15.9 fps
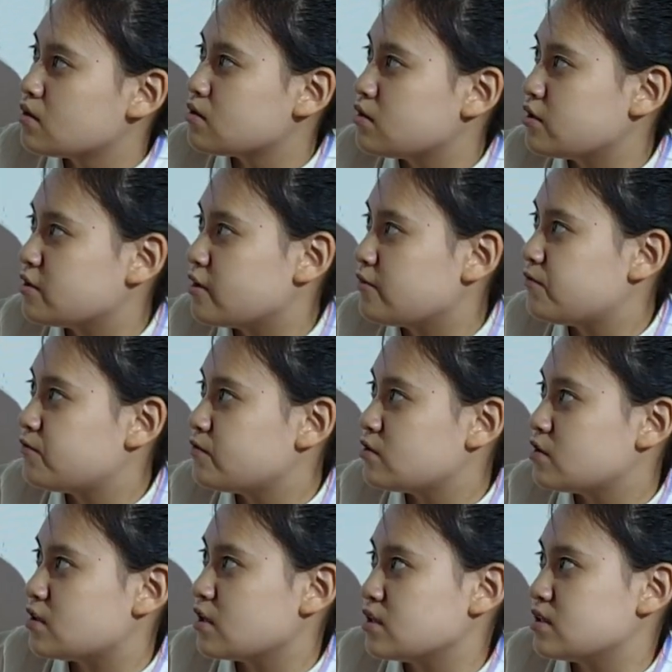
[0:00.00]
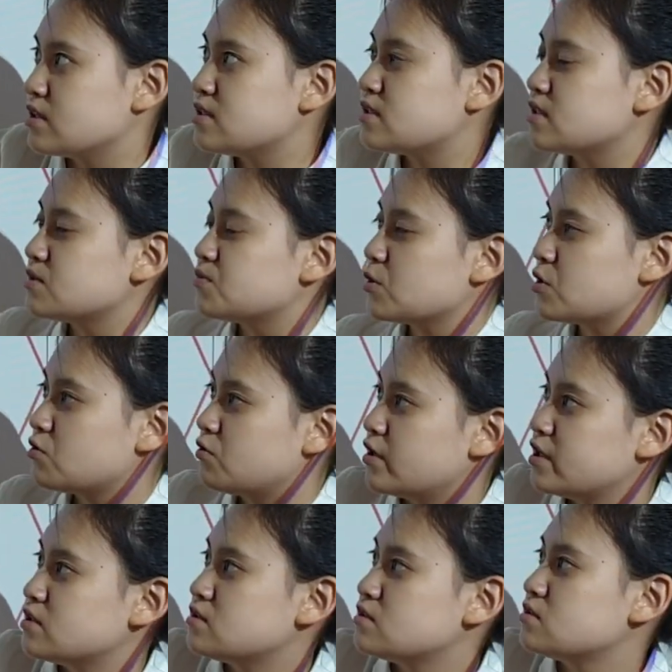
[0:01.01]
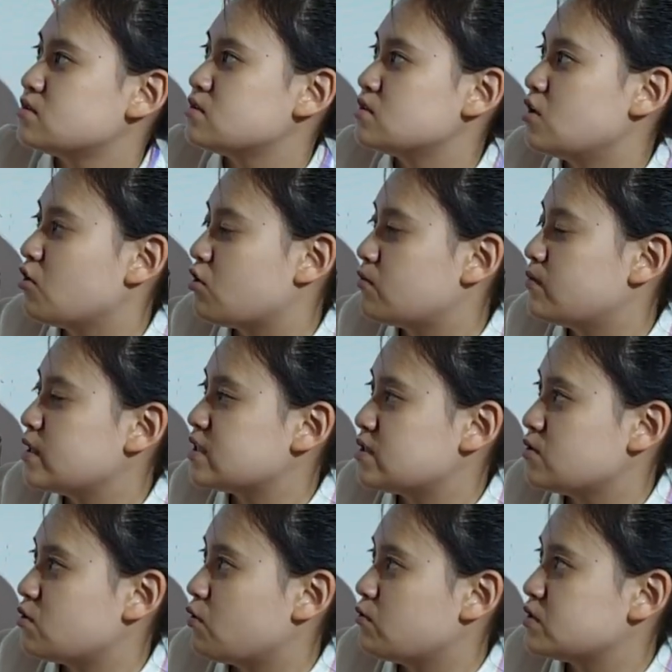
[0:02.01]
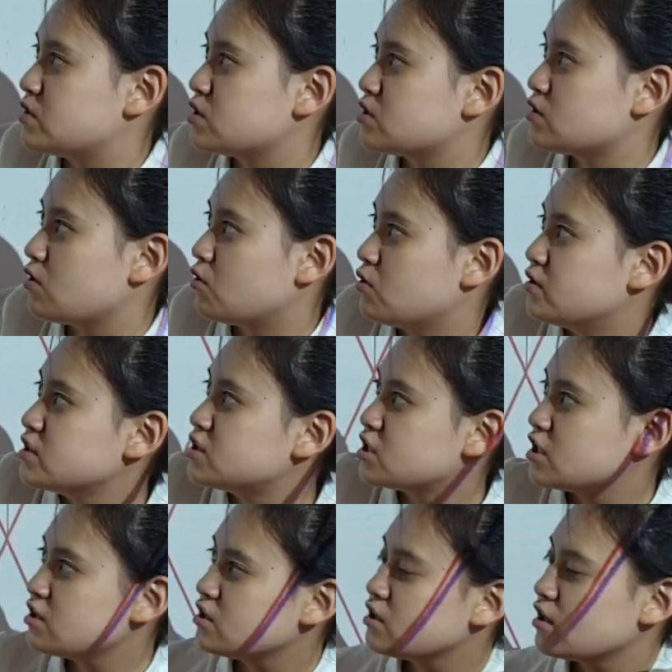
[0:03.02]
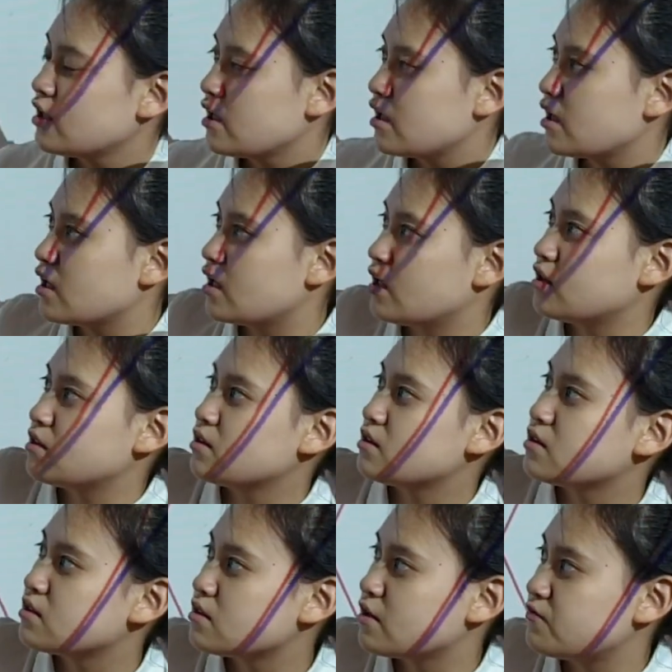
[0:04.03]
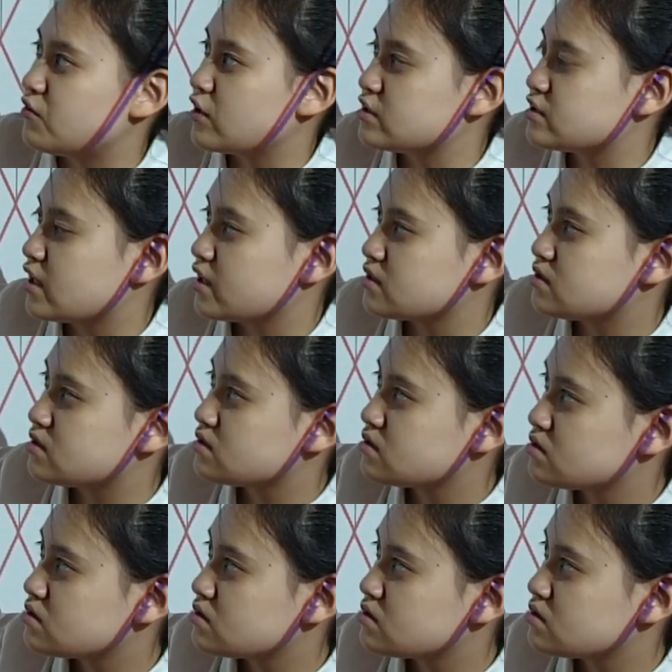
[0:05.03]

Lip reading: the distance between 0, 0, which is the origin, and the vertex.